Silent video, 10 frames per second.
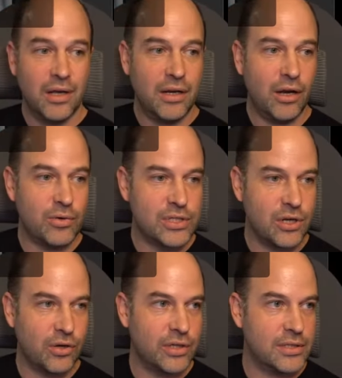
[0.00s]
No, as
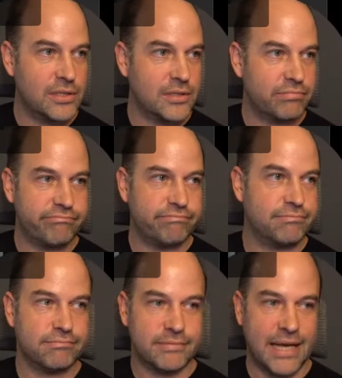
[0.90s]
long as
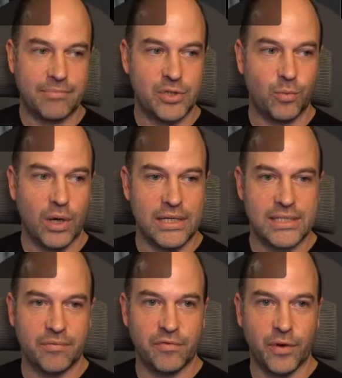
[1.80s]
Capture One
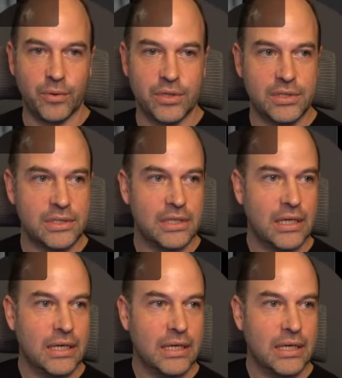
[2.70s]
is in focus,